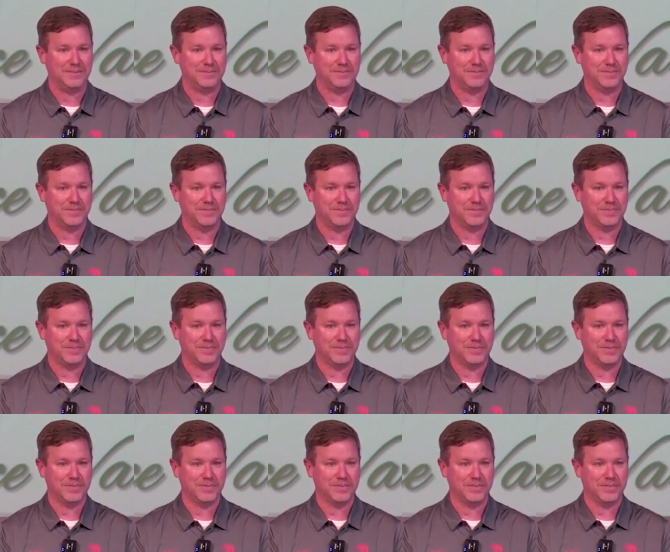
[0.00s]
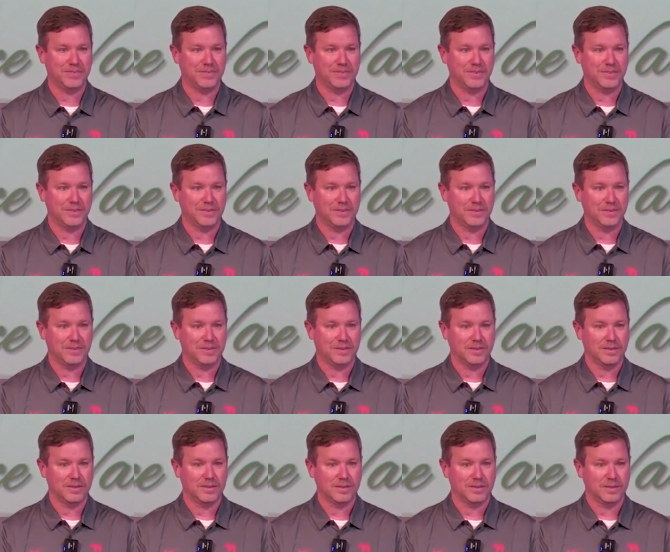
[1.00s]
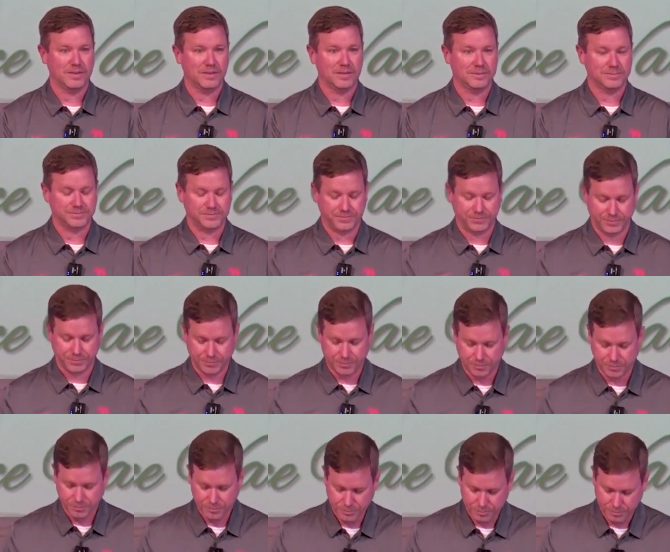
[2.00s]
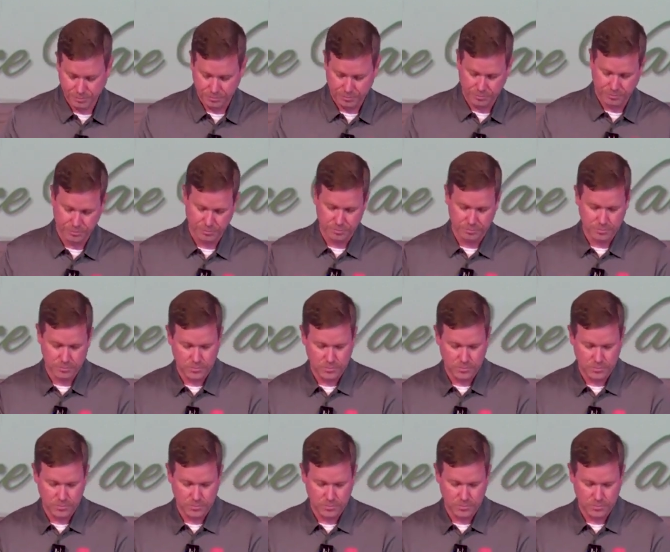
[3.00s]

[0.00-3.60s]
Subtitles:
(no one is talking)